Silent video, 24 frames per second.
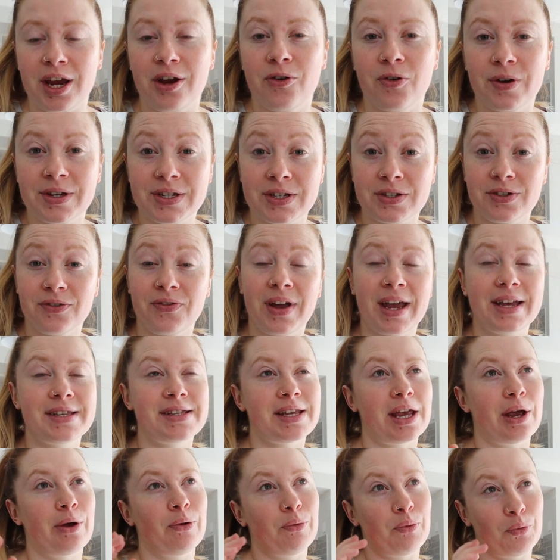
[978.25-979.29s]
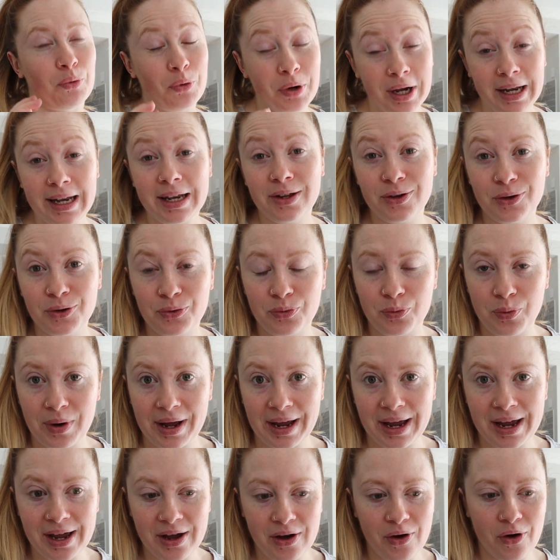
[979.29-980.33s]
Kristoff has a really good
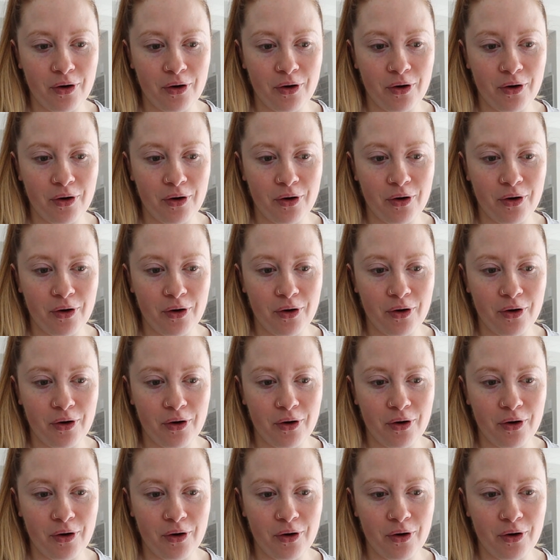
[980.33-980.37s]
way